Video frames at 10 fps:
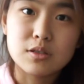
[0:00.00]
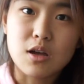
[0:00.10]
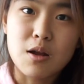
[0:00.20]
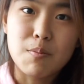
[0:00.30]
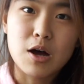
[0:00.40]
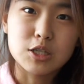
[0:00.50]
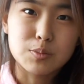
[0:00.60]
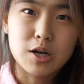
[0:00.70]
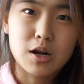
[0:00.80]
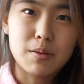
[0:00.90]
this on
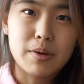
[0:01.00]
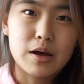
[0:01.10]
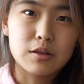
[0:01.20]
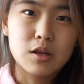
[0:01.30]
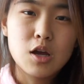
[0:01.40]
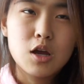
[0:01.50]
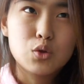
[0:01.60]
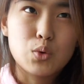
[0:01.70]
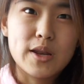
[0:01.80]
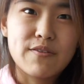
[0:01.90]
Poshmark about
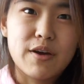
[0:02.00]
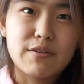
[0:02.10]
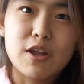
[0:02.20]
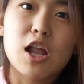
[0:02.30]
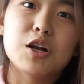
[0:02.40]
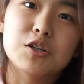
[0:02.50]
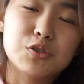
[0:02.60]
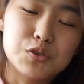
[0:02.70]
$25 or